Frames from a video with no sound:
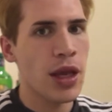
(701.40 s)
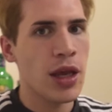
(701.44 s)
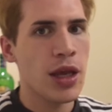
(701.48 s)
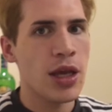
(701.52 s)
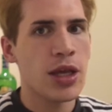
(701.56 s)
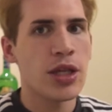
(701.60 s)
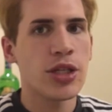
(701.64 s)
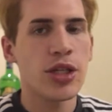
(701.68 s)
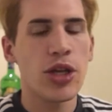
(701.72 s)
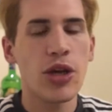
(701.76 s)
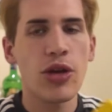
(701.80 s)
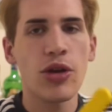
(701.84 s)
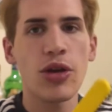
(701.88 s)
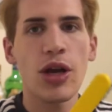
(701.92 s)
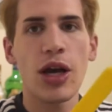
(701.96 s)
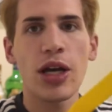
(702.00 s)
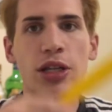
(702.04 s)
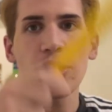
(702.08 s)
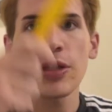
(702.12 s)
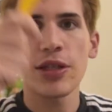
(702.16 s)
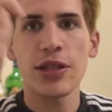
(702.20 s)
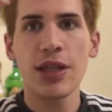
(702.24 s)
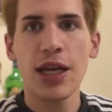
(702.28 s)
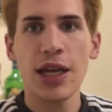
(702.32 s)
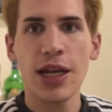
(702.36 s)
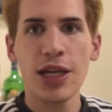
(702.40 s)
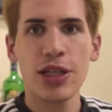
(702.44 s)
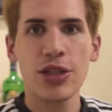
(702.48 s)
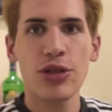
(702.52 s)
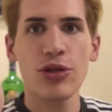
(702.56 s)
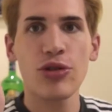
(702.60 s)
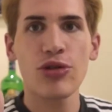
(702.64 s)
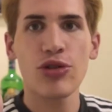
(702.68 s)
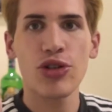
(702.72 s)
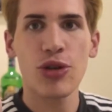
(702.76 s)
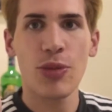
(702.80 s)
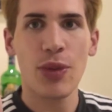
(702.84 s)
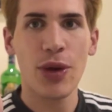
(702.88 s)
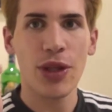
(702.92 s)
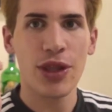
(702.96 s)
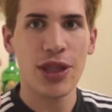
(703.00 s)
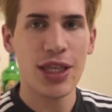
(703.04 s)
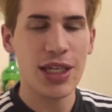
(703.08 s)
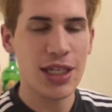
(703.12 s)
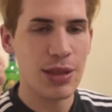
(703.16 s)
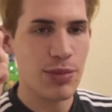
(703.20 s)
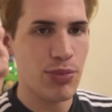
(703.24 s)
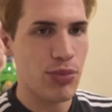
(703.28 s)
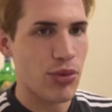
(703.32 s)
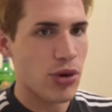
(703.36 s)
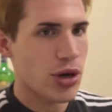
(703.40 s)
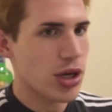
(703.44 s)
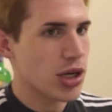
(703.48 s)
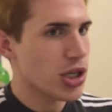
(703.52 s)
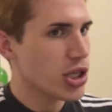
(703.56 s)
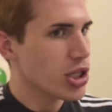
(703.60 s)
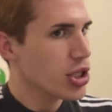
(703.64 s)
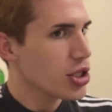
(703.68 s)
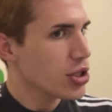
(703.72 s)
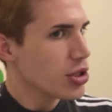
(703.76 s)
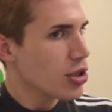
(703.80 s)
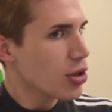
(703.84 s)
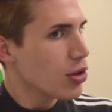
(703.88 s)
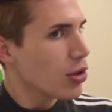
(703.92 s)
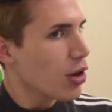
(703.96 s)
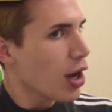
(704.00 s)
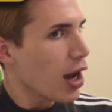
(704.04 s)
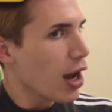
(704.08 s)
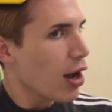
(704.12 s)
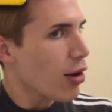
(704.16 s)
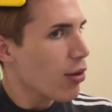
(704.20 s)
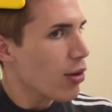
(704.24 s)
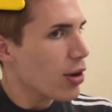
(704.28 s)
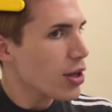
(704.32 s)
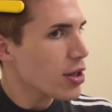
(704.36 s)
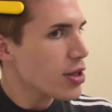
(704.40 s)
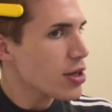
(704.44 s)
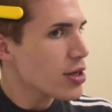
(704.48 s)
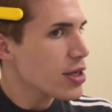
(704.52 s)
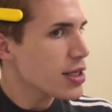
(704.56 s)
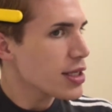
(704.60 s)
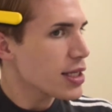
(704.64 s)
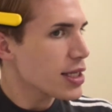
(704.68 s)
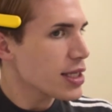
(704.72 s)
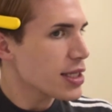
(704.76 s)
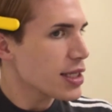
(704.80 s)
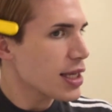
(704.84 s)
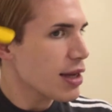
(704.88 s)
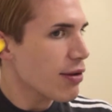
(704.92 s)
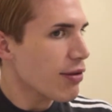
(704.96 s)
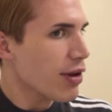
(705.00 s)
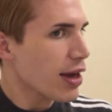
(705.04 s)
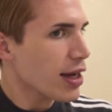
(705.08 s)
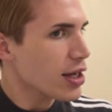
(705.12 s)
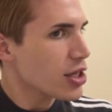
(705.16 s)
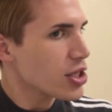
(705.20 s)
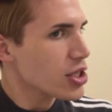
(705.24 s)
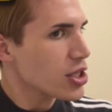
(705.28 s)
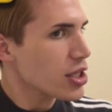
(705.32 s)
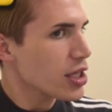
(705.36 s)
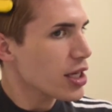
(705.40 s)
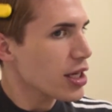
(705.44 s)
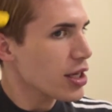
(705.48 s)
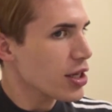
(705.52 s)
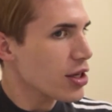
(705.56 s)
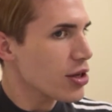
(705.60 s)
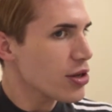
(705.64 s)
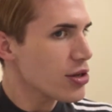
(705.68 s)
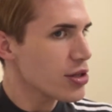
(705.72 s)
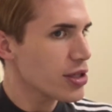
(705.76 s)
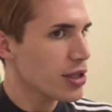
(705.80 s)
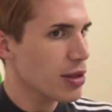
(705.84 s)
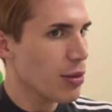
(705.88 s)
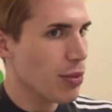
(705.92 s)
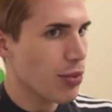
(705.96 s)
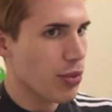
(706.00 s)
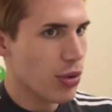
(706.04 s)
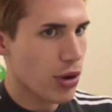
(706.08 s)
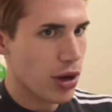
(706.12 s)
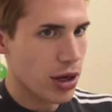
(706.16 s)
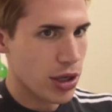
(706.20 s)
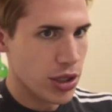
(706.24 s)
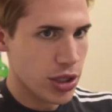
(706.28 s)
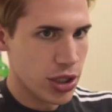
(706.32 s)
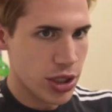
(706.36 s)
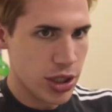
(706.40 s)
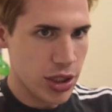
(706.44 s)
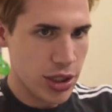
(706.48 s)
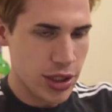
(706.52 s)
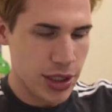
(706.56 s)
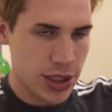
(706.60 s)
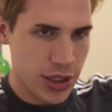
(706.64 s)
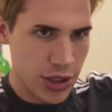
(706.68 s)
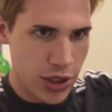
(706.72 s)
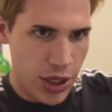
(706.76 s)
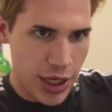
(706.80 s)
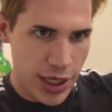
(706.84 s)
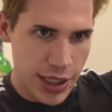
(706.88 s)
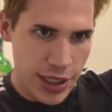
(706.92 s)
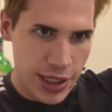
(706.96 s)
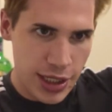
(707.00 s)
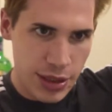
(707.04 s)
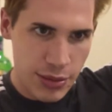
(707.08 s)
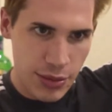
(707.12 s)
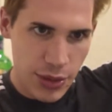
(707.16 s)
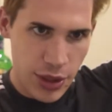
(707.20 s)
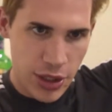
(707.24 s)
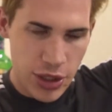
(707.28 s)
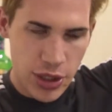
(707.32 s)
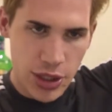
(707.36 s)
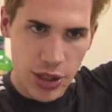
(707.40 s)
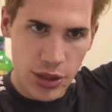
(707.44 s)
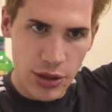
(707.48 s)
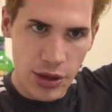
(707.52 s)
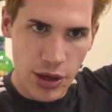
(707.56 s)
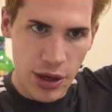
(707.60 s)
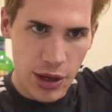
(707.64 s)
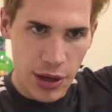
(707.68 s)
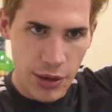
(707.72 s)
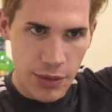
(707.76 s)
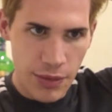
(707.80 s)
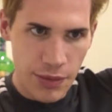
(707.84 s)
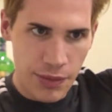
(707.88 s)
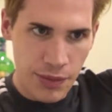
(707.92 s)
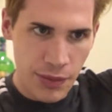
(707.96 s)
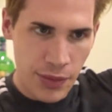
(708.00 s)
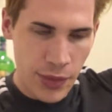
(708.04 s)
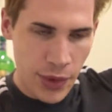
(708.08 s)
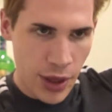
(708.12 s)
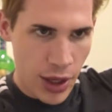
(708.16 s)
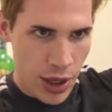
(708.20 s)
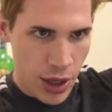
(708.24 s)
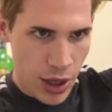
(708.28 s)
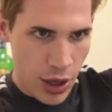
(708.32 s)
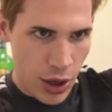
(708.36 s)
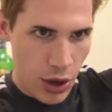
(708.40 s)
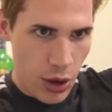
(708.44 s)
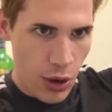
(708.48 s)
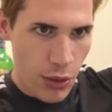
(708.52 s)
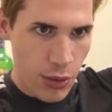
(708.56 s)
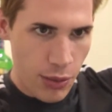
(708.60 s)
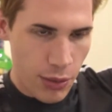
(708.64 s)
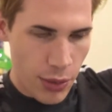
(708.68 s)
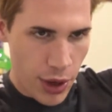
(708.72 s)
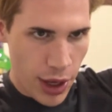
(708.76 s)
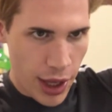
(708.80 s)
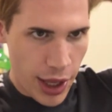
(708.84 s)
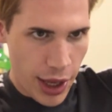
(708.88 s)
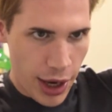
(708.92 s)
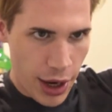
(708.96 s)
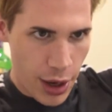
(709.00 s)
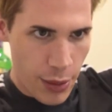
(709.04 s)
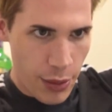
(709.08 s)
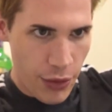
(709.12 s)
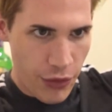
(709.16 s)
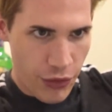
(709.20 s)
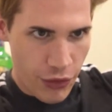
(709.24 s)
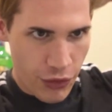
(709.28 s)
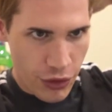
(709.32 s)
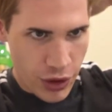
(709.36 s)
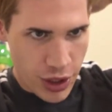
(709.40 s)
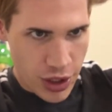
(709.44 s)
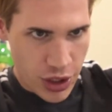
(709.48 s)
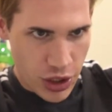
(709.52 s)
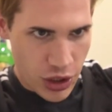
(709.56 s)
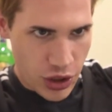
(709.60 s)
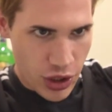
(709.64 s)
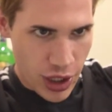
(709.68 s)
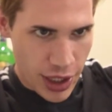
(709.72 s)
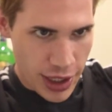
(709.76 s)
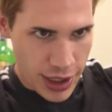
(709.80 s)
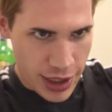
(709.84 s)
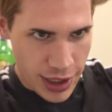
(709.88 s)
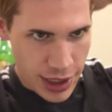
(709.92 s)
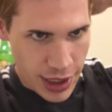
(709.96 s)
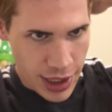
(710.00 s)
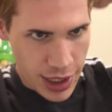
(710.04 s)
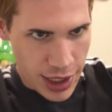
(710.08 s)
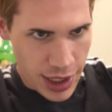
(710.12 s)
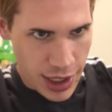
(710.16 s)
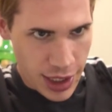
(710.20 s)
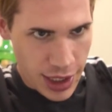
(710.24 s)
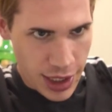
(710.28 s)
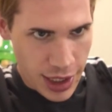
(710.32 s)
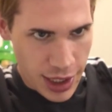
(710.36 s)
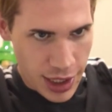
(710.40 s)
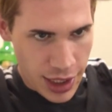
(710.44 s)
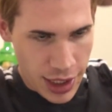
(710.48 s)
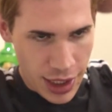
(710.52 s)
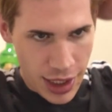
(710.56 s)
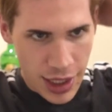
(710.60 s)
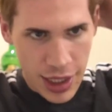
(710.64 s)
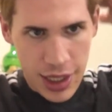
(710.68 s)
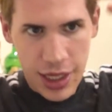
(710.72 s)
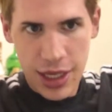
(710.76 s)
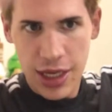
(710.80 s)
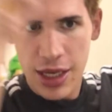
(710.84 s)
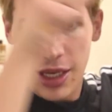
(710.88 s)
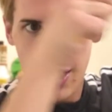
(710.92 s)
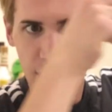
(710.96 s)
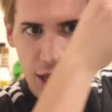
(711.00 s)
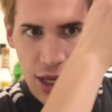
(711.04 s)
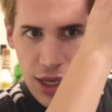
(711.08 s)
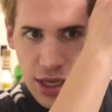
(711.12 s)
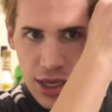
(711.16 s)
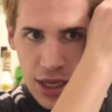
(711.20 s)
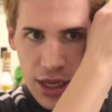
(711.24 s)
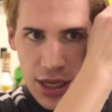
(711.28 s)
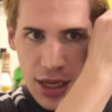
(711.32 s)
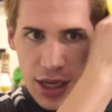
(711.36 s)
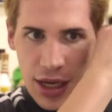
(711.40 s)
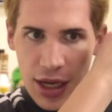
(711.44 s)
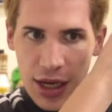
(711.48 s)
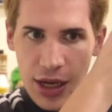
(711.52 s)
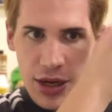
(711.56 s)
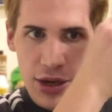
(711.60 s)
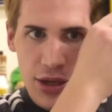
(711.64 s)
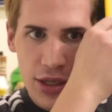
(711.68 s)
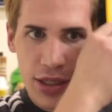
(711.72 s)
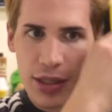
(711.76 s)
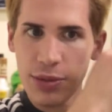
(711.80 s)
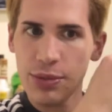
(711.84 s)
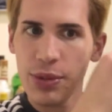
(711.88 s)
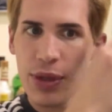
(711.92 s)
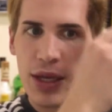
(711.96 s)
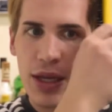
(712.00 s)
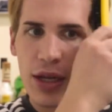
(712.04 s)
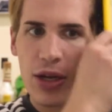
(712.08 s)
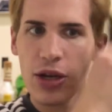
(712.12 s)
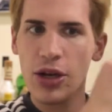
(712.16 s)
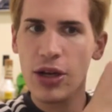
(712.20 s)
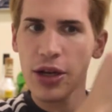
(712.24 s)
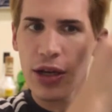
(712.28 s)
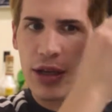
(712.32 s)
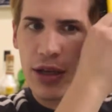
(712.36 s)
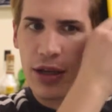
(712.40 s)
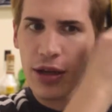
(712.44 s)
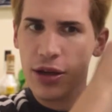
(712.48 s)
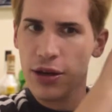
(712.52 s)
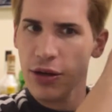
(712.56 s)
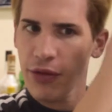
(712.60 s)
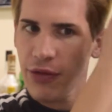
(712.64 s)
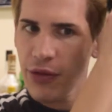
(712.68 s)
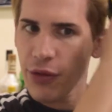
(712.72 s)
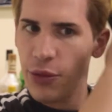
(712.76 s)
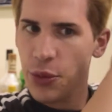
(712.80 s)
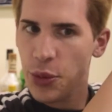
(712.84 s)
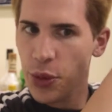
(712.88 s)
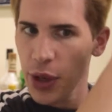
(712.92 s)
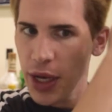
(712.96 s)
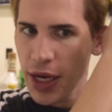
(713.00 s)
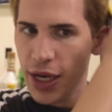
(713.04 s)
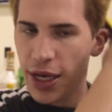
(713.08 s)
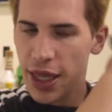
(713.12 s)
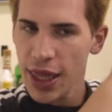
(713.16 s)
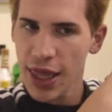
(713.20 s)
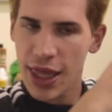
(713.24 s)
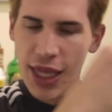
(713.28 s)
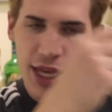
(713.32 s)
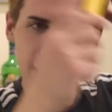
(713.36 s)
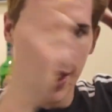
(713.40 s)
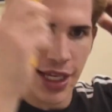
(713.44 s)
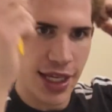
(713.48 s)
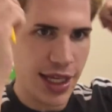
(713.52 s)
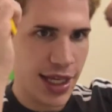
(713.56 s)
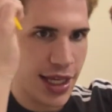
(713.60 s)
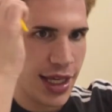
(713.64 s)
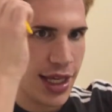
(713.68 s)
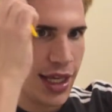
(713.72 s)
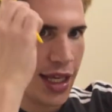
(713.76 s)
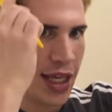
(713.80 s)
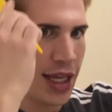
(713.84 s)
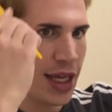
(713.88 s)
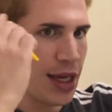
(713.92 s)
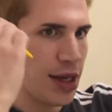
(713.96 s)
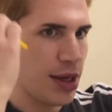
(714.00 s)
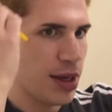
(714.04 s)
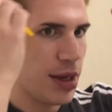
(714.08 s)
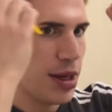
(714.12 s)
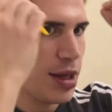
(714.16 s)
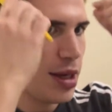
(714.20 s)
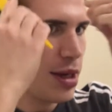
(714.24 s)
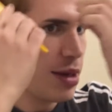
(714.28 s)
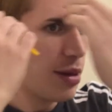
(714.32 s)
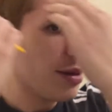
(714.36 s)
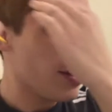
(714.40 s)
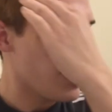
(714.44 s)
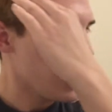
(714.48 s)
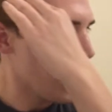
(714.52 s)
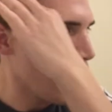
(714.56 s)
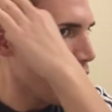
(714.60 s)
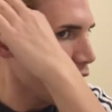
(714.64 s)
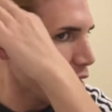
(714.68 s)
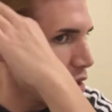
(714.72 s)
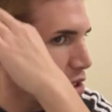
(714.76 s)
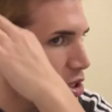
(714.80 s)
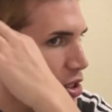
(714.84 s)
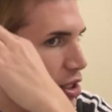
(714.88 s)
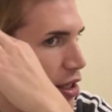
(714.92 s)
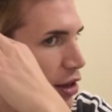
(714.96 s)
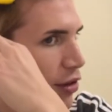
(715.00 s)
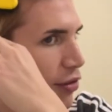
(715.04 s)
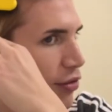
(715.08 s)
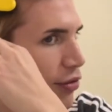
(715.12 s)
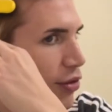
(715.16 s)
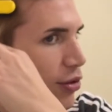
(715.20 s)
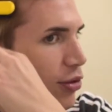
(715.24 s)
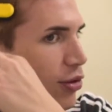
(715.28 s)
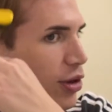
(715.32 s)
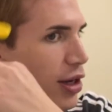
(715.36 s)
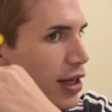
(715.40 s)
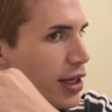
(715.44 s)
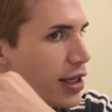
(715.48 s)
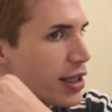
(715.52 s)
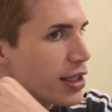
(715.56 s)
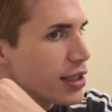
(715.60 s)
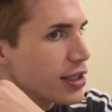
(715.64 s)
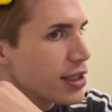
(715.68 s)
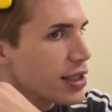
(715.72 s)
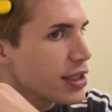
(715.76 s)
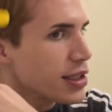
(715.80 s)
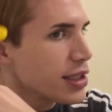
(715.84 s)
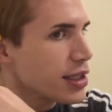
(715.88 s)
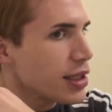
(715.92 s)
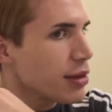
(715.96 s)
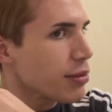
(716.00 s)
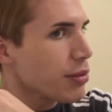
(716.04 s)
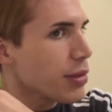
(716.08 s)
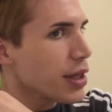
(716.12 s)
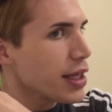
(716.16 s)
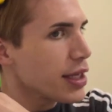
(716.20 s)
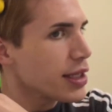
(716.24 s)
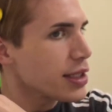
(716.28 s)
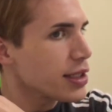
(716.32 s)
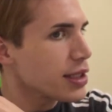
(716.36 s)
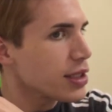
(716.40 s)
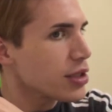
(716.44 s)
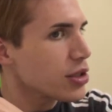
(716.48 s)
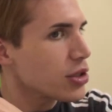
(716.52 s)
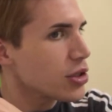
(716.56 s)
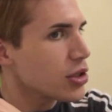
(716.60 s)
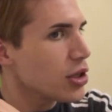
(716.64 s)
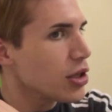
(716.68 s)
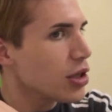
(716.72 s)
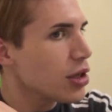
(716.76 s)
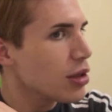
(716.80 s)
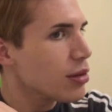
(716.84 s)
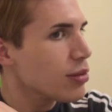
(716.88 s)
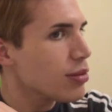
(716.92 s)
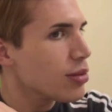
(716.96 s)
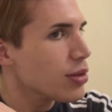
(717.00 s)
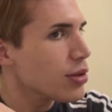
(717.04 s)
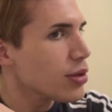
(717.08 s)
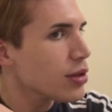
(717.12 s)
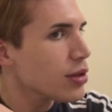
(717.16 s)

So then I told you about this brush. So how I use this, I've actually used the brush to straighten comb my hair before I straighten it. And it's a bit like of a weird thing, but actually I feel like it does an amazing job.